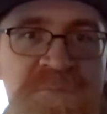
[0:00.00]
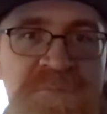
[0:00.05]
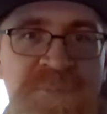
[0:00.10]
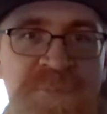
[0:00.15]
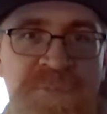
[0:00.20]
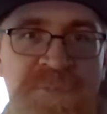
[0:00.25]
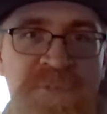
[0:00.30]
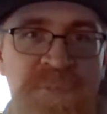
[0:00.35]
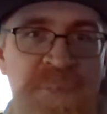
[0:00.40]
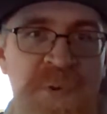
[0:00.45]

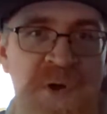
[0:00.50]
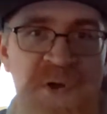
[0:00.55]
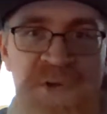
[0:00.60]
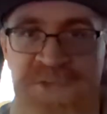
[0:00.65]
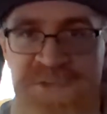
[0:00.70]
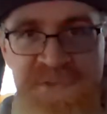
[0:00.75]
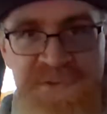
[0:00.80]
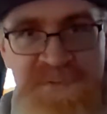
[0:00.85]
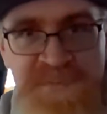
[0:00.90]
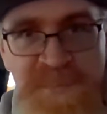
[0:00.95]
The past
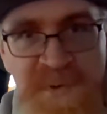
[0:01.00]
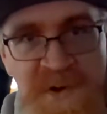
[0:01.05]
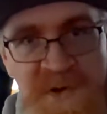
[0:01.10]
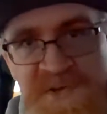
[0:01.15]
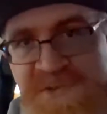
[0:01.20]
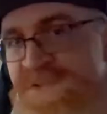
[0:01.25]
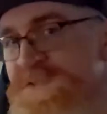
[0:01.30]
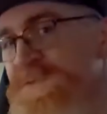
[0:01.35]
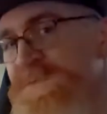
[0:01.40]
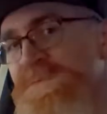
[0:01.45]
is the past.
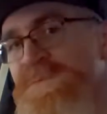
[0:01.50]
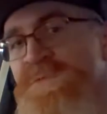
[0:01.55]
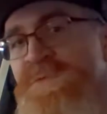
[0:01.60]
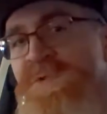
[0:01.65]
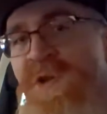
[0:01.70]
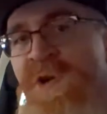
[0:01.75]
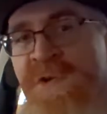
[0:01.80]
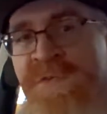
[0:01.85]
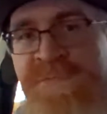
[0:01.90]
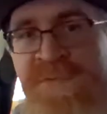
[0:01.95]

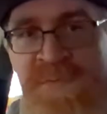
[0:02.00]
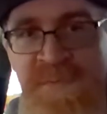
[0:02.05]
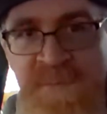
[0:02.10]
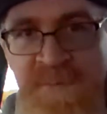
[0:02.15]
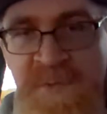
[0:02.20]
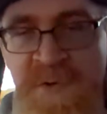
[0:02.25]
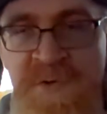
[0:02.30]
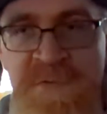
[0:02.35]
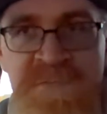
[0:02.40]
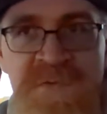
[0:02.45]
Learn from it,
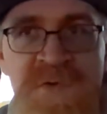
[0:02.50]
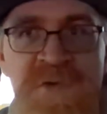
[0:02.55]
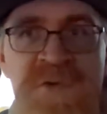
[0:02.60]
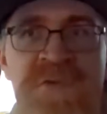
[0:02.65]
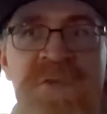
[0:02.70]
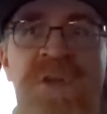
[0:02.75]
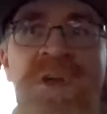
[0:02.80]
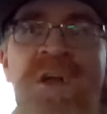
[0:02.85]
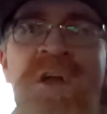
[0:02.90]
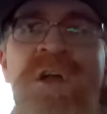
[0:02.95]
move on.
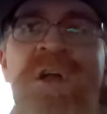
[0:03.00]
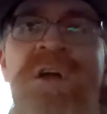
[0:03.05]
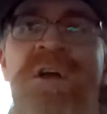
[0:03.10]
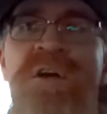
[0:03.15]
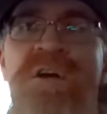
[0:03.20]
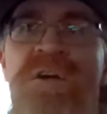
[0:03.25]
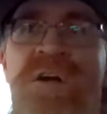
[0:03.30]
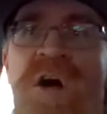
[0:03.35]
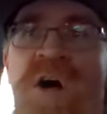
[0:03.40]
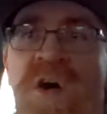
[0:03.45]

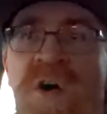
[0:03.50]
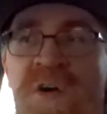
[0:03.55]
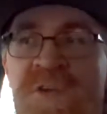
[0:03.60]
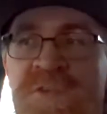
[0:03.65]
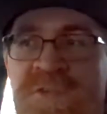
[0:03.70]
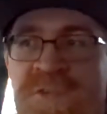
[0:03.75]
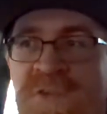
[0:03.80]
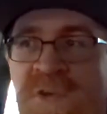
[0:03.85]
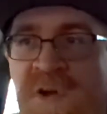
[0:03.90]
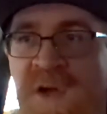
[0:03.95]
I do
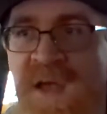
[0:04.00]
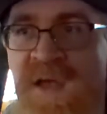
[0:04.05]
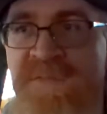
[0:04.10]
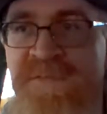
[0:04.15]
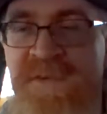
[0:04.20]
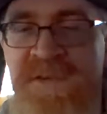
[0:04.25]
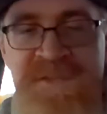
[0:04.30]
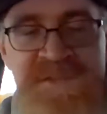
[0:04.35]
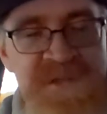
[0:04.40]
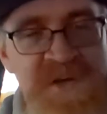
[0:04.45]
not have the
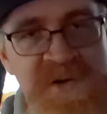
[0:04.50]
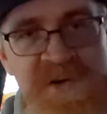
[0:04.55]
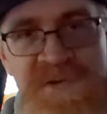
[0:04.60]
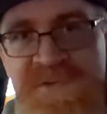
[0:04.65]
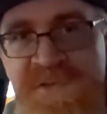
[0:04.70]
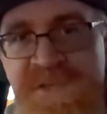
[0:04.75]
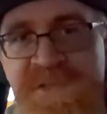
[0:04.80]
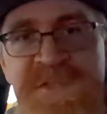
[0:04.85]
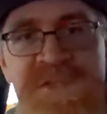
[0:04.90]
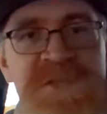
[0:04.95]

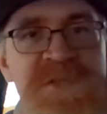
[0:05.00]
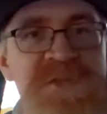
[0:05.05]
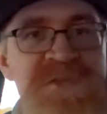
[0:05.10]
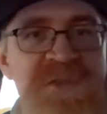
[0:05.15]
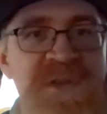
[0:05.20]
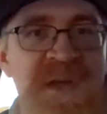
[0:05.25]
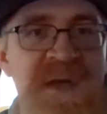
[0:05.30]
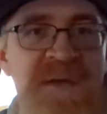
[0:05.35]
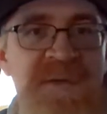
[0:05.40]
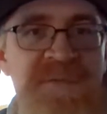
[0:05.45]
anxieties I used to
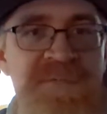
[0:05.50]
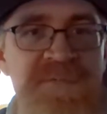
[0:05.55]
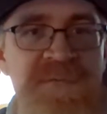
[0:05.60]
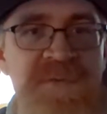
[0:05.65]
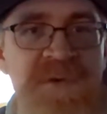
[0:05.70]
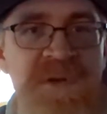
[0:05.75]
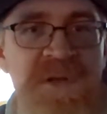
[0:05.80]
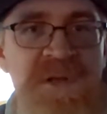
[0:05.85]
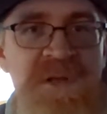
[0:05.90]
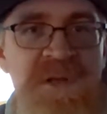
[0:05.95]
have.
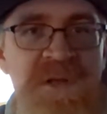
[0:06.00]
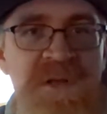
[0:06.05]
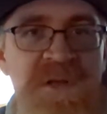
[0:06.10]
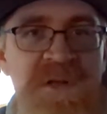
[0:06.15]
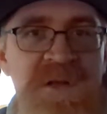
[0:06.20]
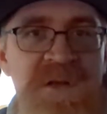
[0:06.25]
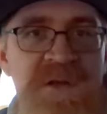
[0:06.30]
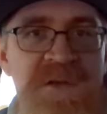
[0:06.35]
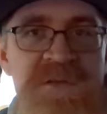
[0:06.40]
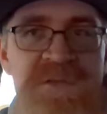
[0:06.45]

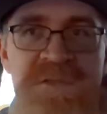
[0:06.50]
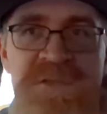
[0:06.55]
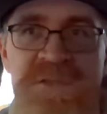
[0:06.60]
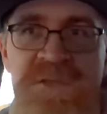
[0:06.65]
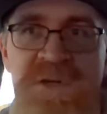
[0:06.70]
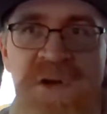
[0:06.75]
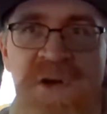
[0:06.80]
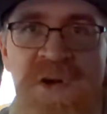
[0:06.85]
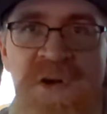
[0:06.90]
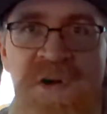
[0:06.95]

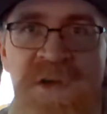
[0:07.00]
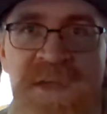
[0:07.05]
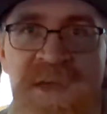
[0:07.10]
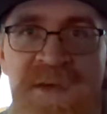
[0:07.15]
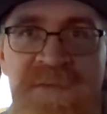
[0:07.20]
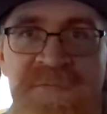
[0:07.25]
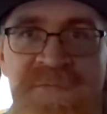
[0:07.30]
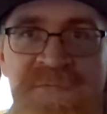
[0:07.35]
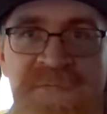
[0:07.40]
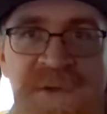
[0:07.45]
I have
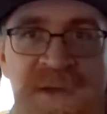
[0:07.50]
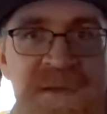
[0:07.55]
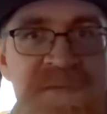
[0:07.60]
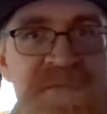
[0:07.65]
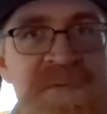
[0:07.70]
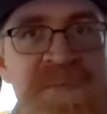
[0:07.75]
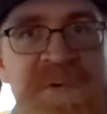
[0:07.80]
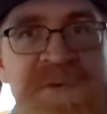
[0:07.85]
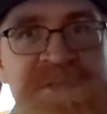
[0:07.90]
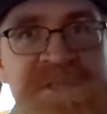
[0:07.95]
faith in
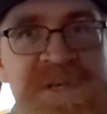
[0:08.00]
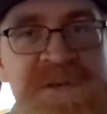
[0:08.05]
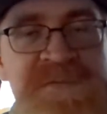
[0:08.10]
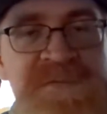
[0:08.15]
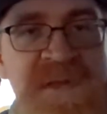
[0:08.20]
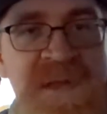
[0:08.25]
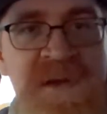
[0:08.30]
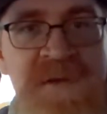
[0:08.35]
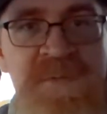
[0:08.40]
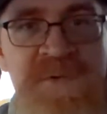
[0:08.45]
myself
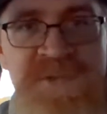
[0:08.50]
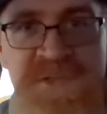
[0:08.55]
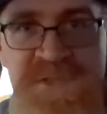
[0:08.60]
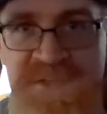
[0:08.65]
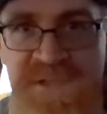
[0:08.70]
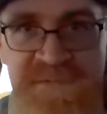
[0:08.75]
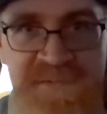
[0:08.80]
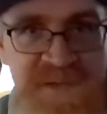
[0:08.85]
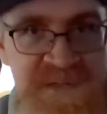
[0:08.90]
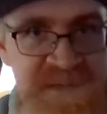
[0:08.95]
now, which is
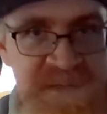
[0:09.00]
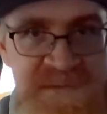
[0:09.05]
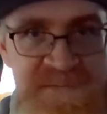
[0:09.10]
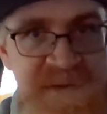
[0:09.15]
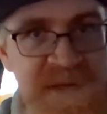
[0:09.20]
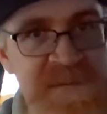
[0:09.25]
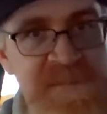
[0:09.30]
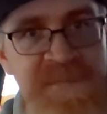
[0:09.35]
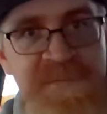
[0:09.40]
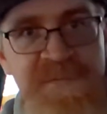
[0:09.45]
something I never had
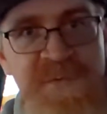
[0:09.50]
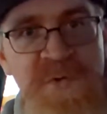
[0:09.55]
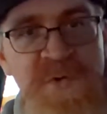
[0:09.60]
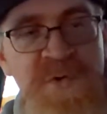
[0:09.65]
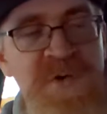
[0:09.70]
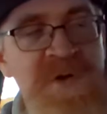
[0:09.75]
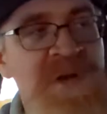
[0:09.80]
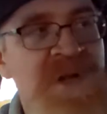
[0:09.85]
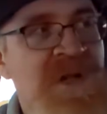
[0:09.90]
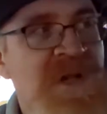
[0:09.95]
before,
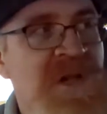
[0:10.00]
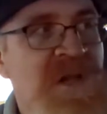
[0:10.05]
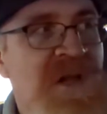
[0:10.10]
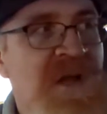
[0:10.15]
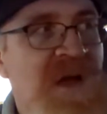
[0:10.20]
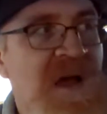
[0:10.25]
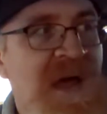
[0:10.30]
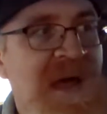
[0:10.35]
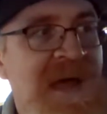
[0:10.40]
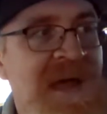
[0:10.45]

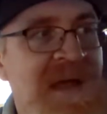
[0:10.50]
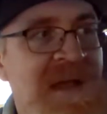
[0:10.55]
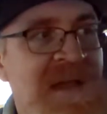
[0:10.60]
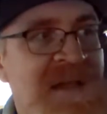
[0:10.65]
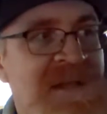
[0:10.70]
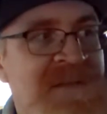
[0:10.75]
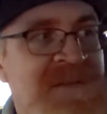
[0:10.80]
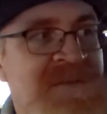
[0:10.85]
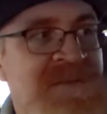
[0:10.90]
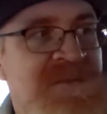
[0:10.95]

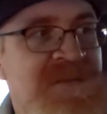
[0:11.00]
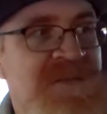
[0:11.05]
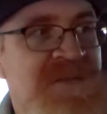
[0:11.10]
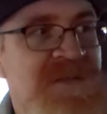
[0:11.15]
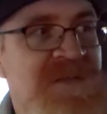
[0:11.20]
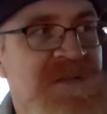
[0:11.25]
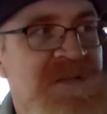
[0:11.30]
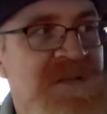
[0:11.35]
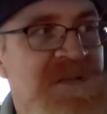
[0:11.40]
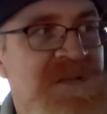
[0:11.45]
and
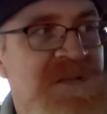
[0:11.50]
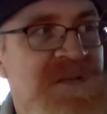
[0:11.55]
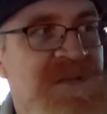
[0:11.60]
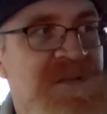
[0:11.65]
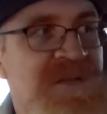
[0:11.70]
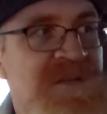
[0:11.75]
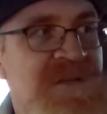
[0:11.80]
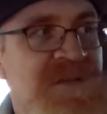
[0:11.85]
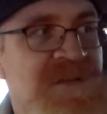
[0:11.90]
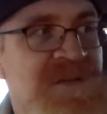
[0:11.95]

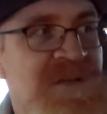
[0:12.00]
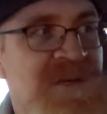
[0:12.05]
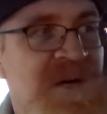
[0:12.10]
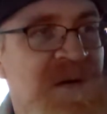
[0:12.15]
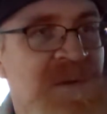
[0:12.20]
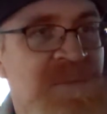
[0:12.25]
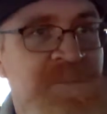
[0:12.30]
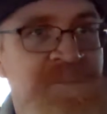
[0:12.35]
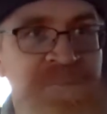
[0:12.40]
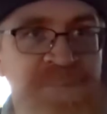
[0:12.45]

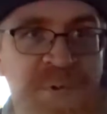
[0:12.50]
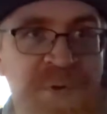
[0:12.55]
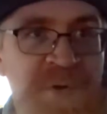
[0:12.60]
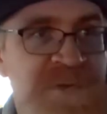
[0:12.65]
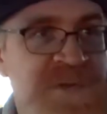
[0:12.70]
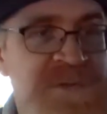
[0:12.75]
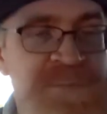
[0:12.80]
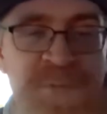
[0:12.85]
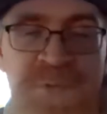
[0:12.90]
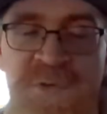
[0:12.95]
I'm putting this
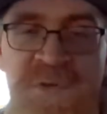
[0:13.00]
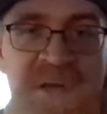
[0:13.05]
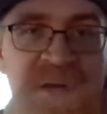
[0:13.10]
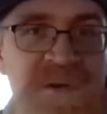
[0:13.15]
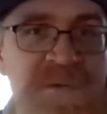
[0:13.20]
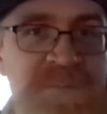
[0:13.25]
book out.